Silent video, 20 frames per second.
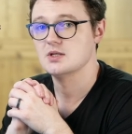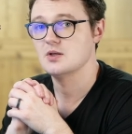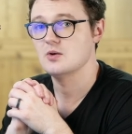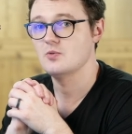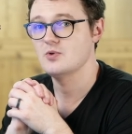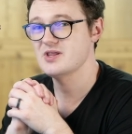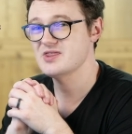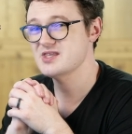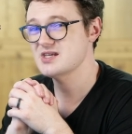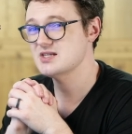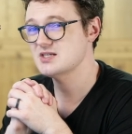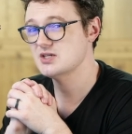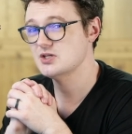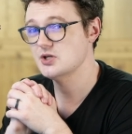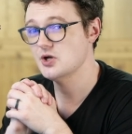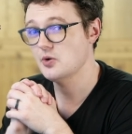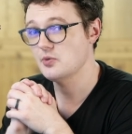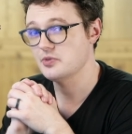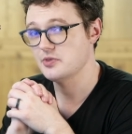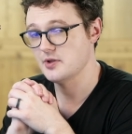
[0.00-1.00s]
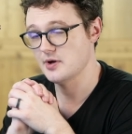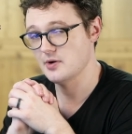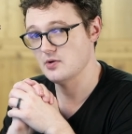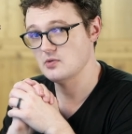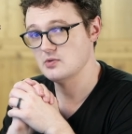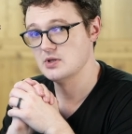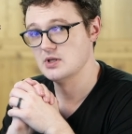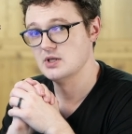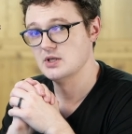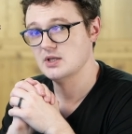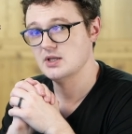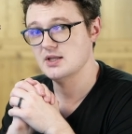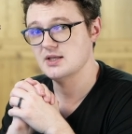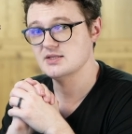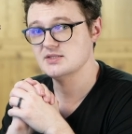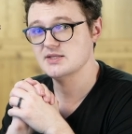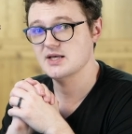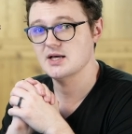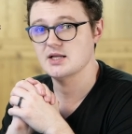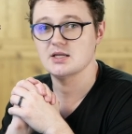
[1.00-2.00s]
One thing to note though,
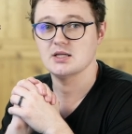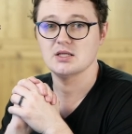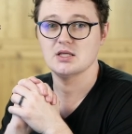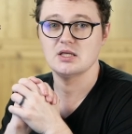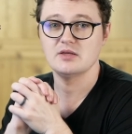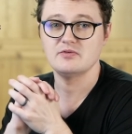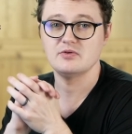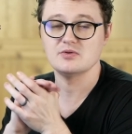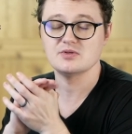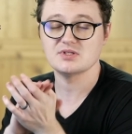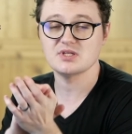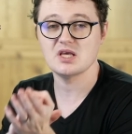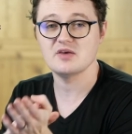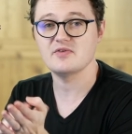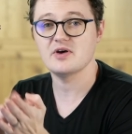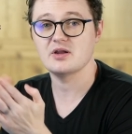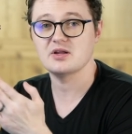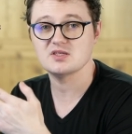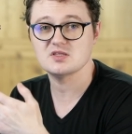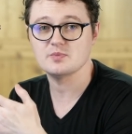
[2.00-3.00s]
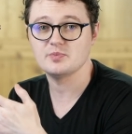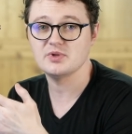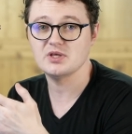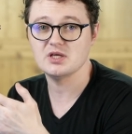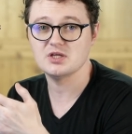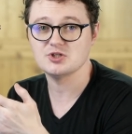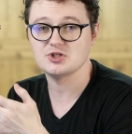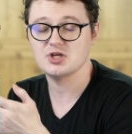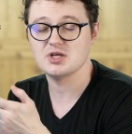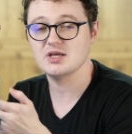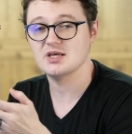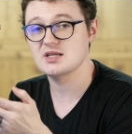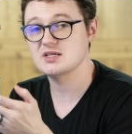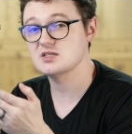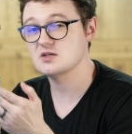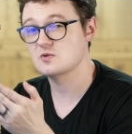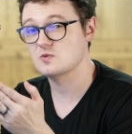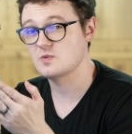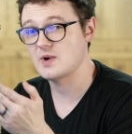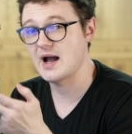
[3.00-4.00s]
is that if you save out as a PNG, it
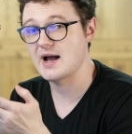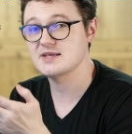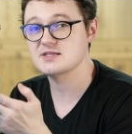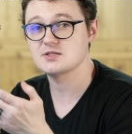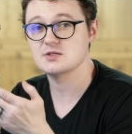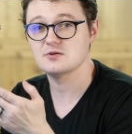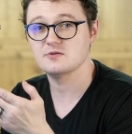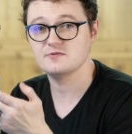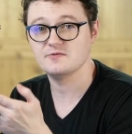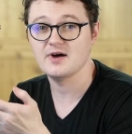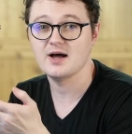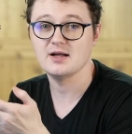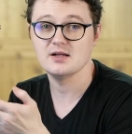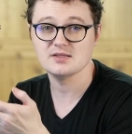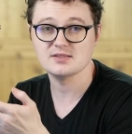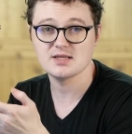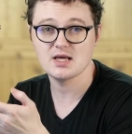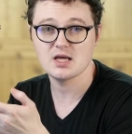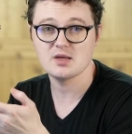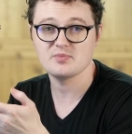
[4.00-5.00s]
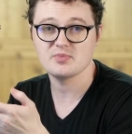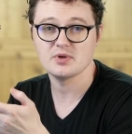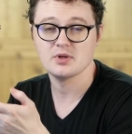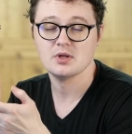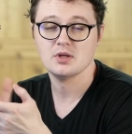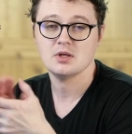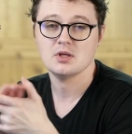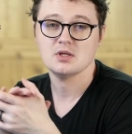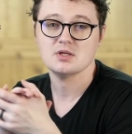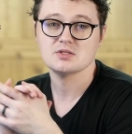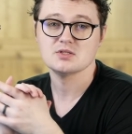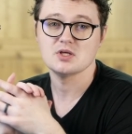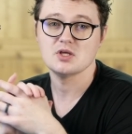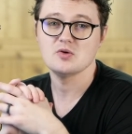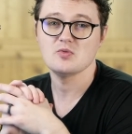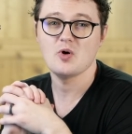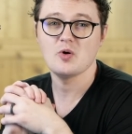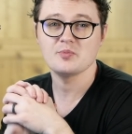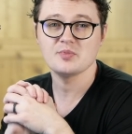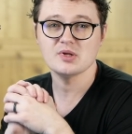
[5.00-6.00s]
is a raster file type, so
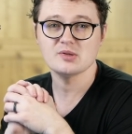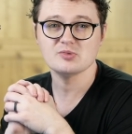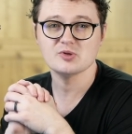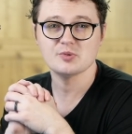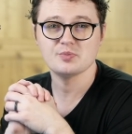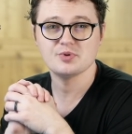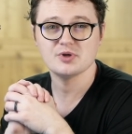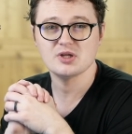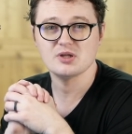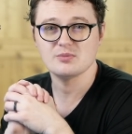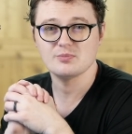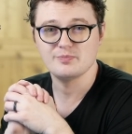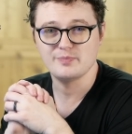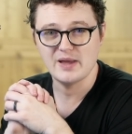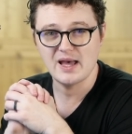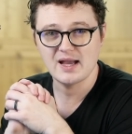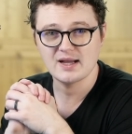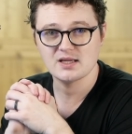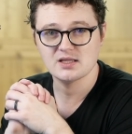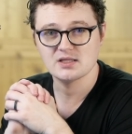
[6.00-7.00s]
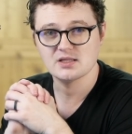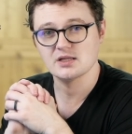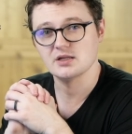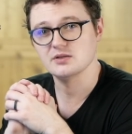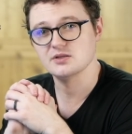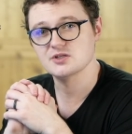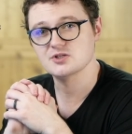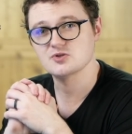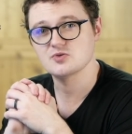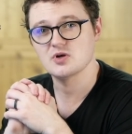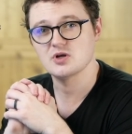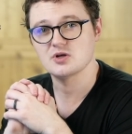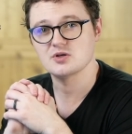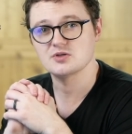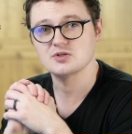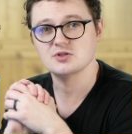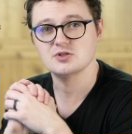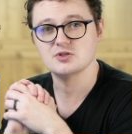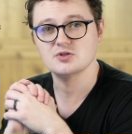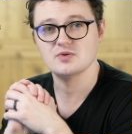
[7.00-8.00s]
you won't be able to put it back into Illustrator
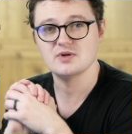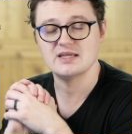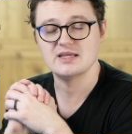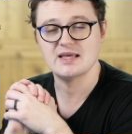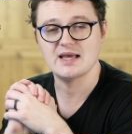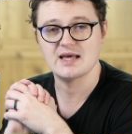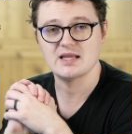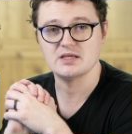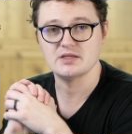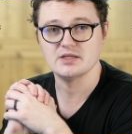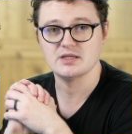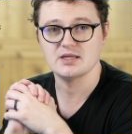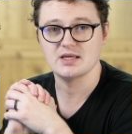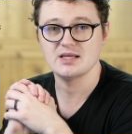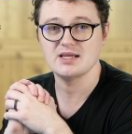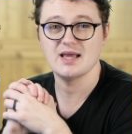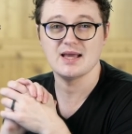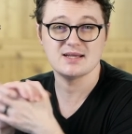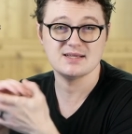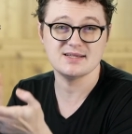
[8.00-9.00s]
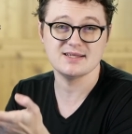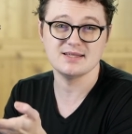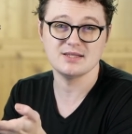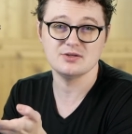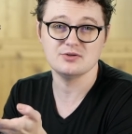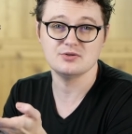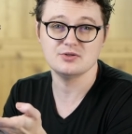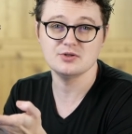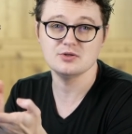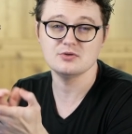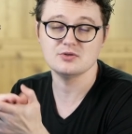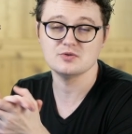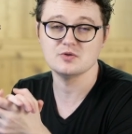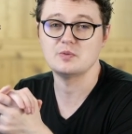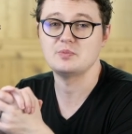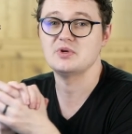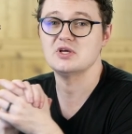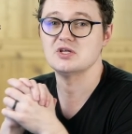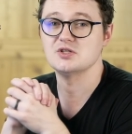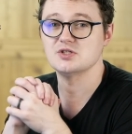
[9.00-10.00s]
to do any editing. Any editing you do to a
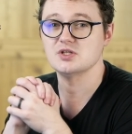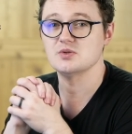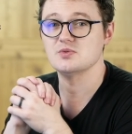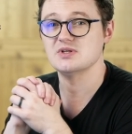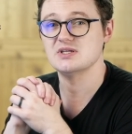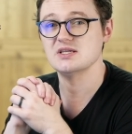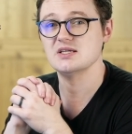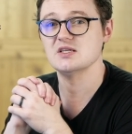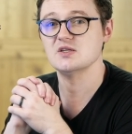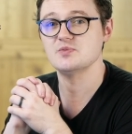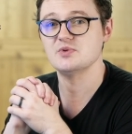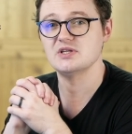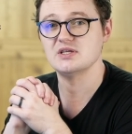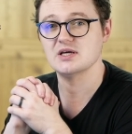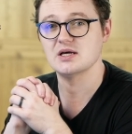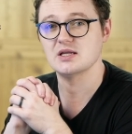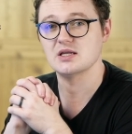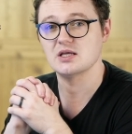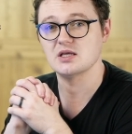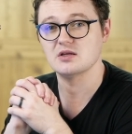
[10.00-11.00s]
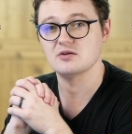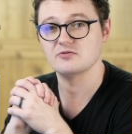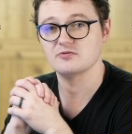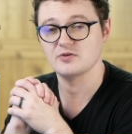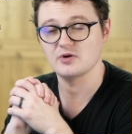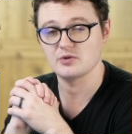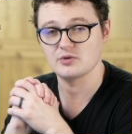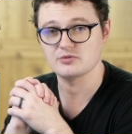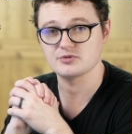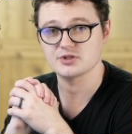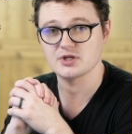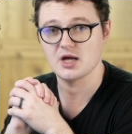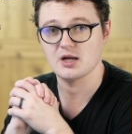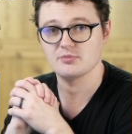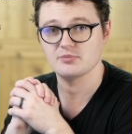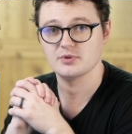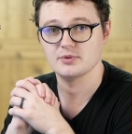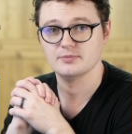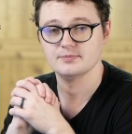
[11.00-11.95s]
PNG would need to be done in Photoshop.